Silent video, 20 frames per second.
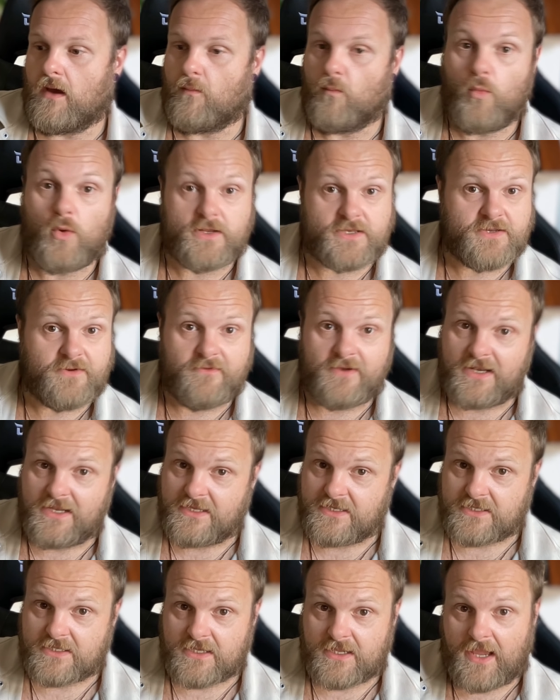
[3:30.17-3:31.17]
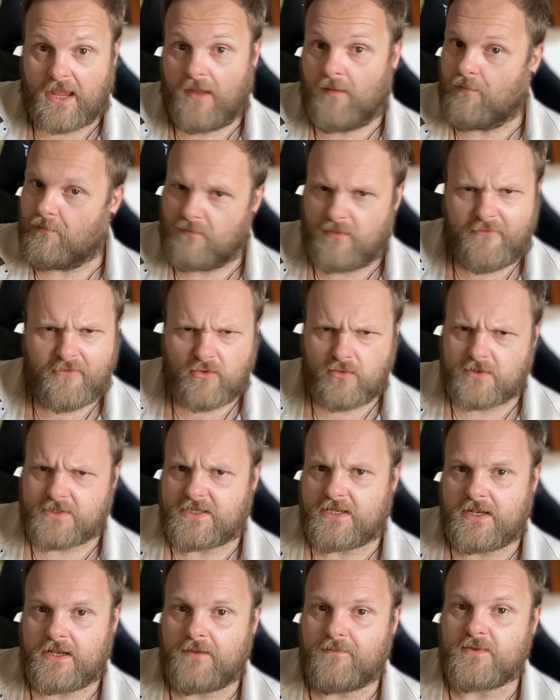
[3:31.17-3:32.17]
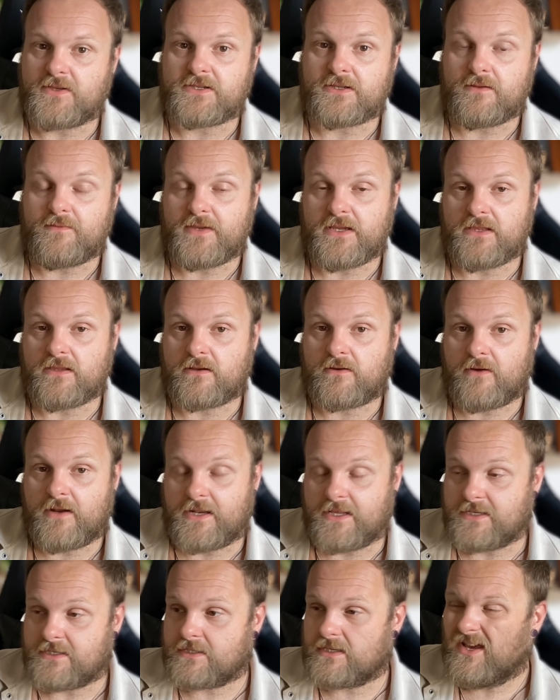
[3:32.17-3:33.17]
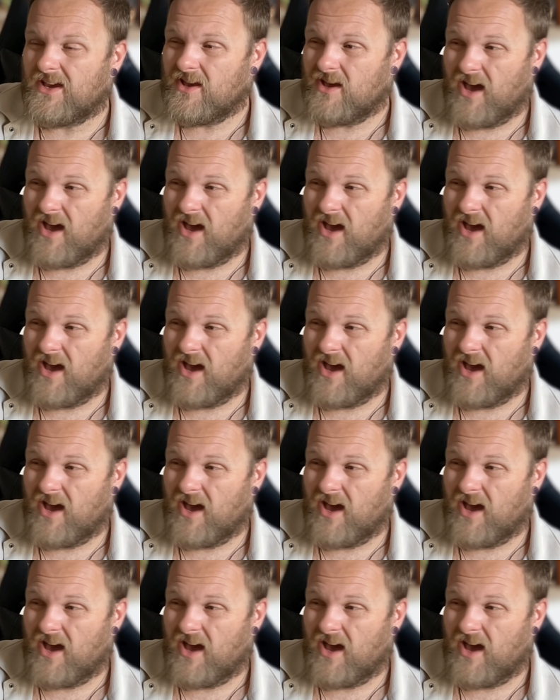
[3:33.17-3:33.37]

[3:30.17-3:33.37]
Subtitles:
once I release the game, of course their name is going to be in the credits.